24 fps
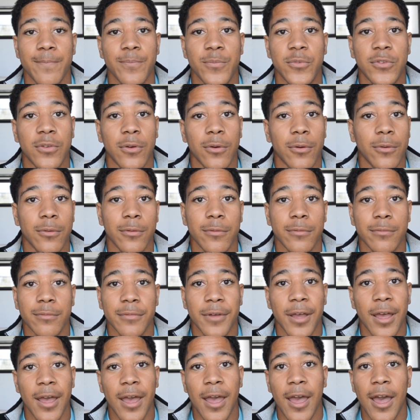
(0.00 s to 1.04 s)
So
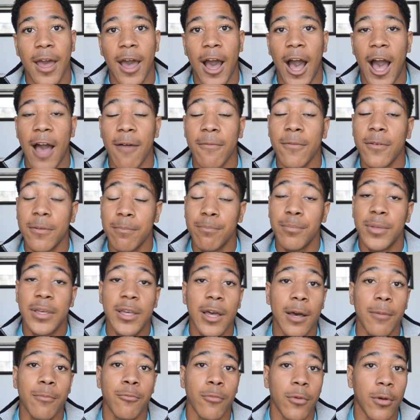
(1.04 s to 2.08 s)
I've
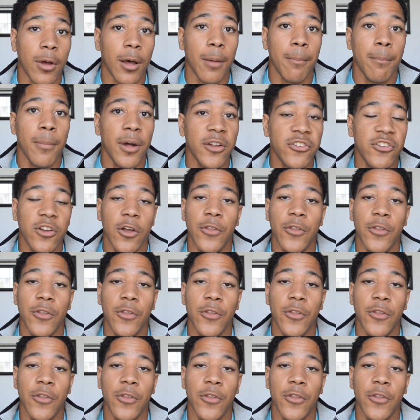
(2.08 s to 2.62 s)
become a much